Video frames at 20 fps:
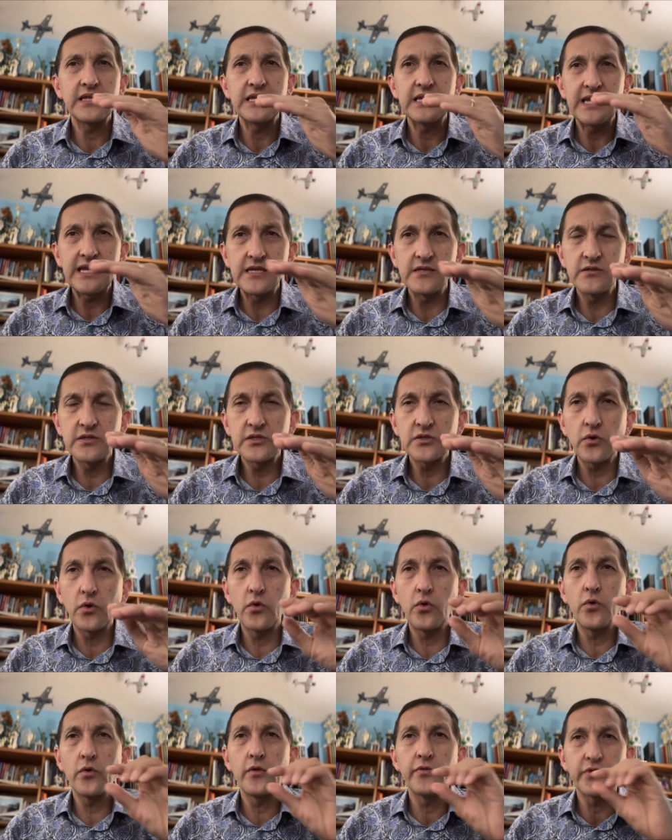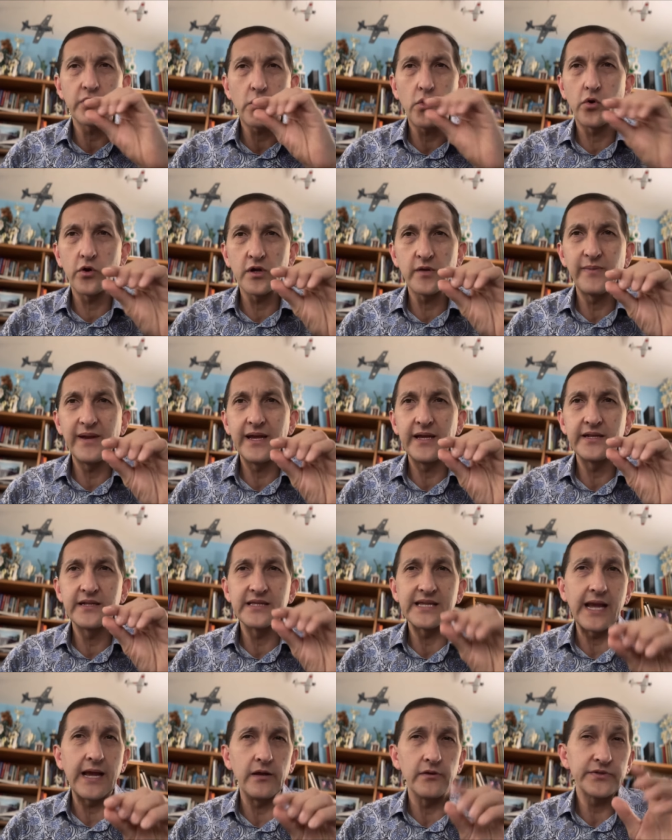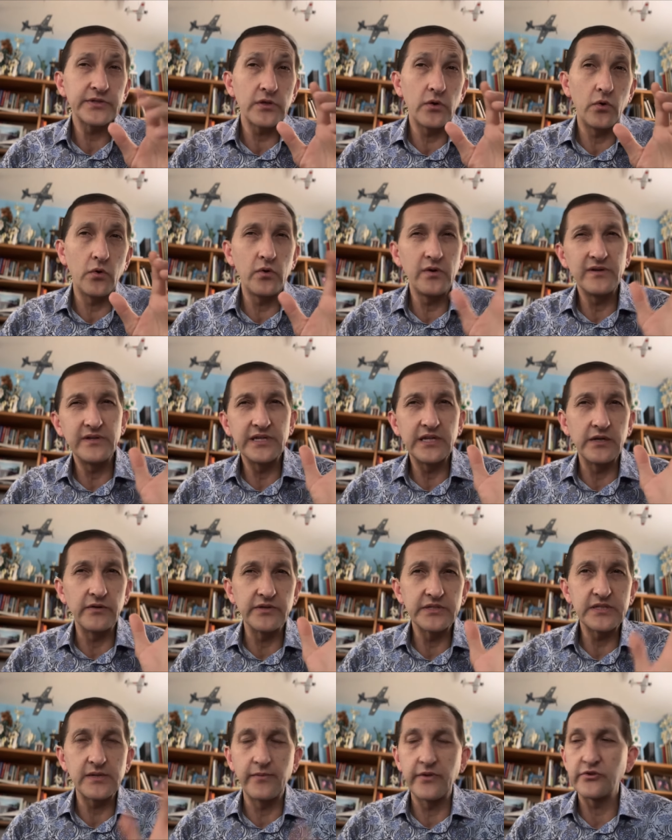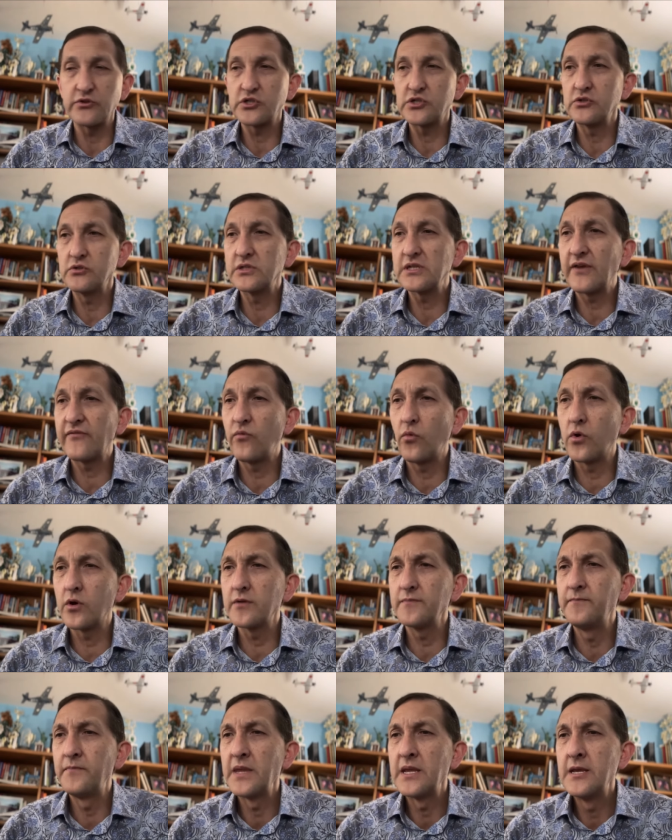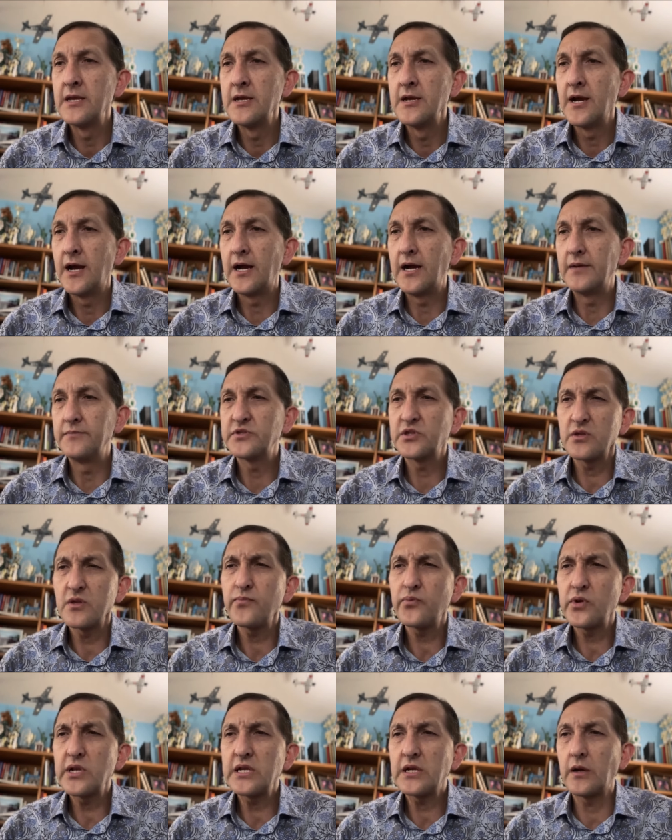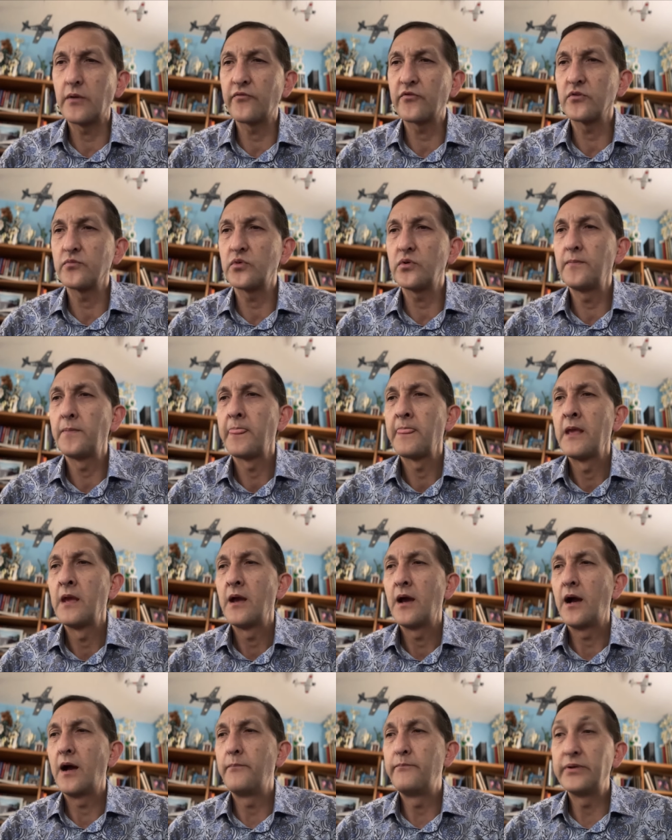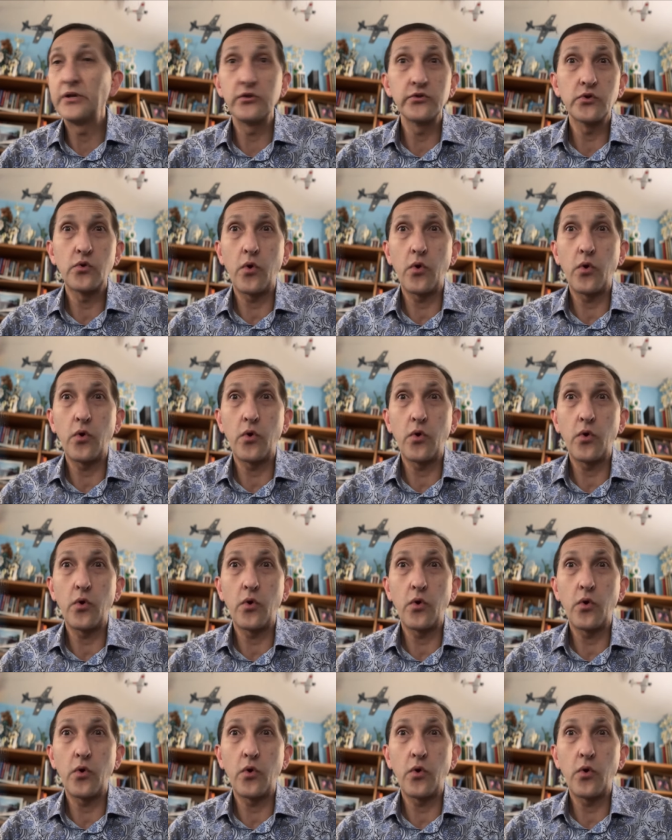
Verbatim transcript: the insole, the cork bed, and the outsole, you know, as some other shoes I've worn. Um, so they're pretty comfortable. Uh, build